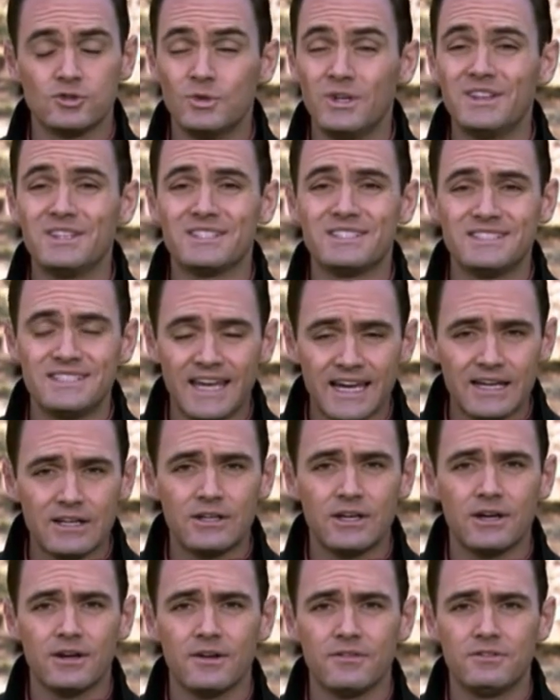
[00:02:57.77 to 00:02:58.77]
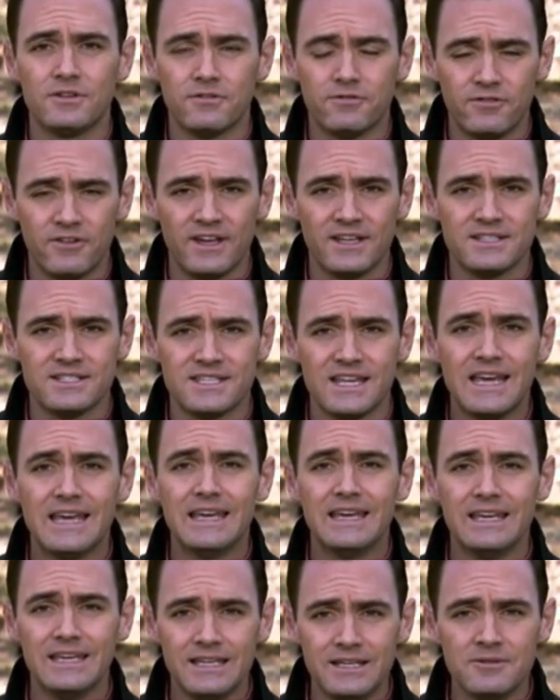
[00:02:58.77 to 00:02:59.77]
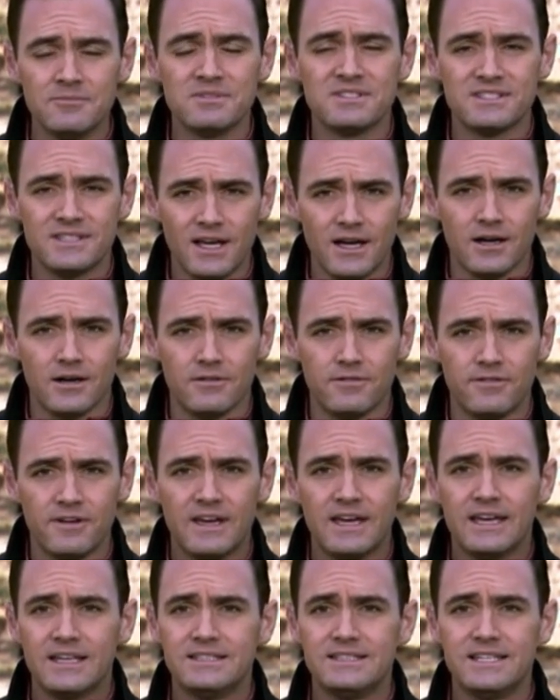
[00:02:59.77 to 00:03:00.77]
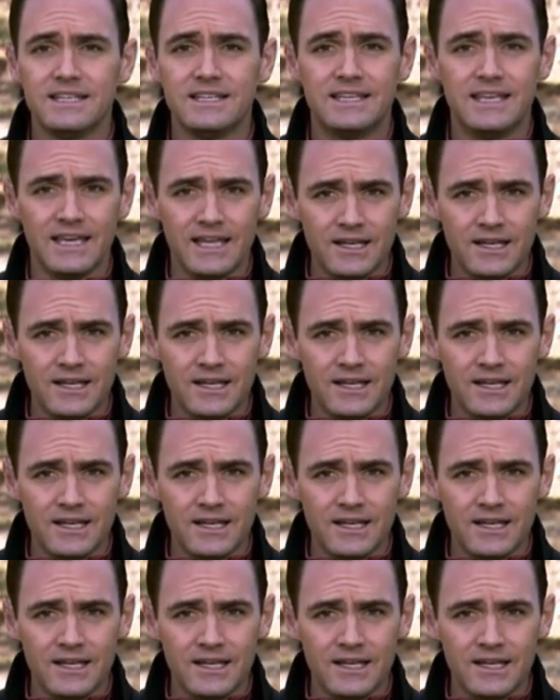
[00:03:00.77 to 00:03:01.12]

We need the Secretary of Defense himself to get